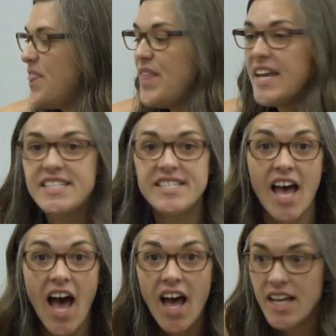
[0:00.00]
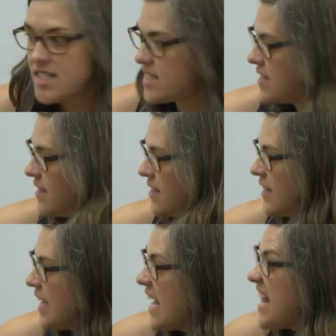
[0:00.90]
Things to hunt,
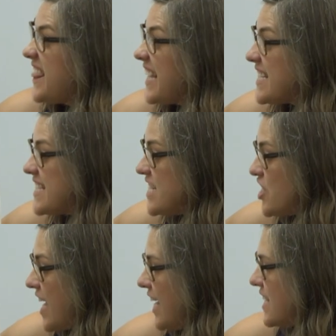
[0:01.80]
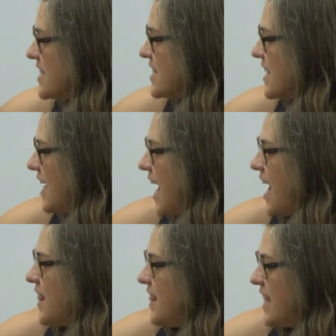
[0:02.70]
things to chase,
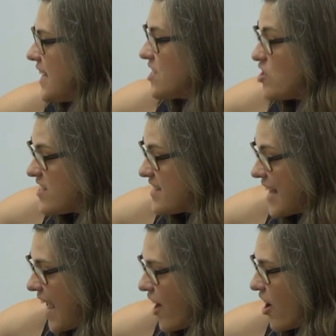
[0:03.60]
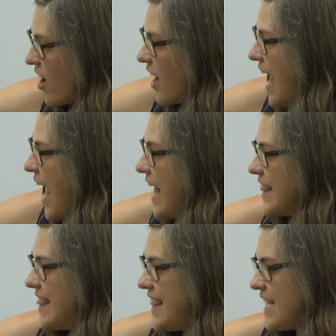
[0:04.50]
things to scare,
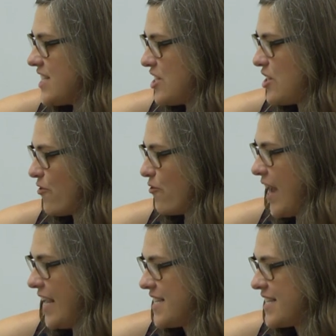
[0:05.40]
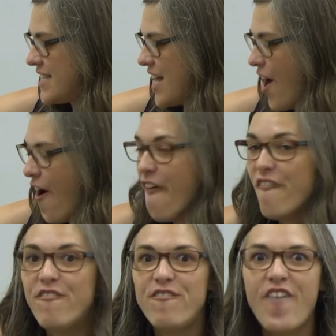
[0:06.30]
and things to race.
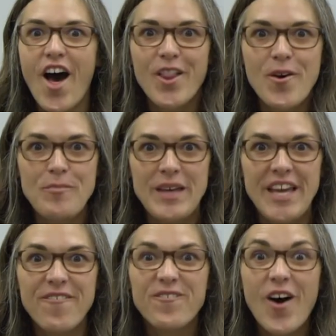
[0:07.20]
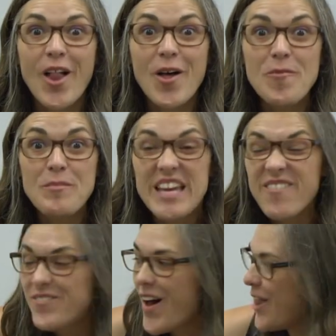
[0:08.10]
Follow me, follow
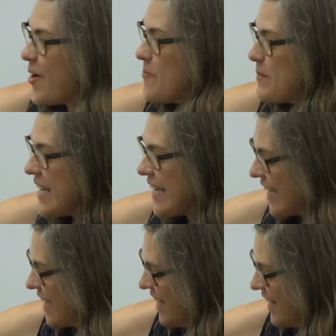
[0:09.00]
me, follow me.